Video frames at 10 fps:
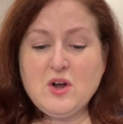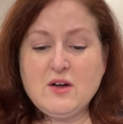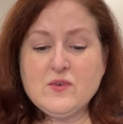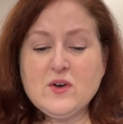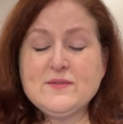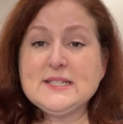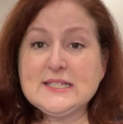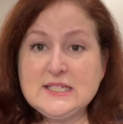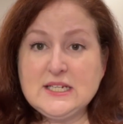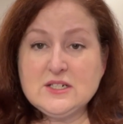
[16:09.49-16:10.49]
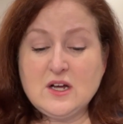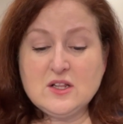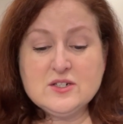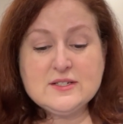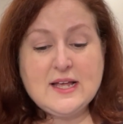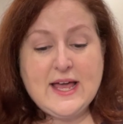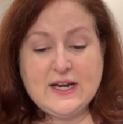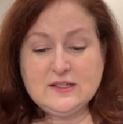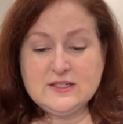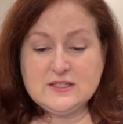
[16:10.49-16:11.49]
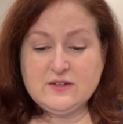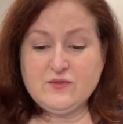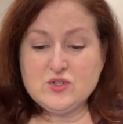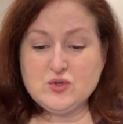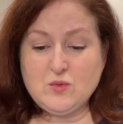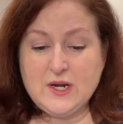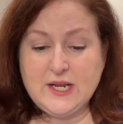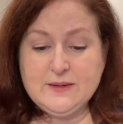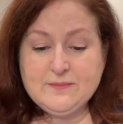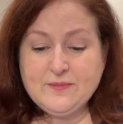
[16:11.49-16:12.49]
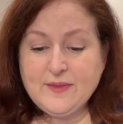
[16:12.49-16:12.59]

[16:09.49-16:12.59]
offer of $16. I had it listed for $20.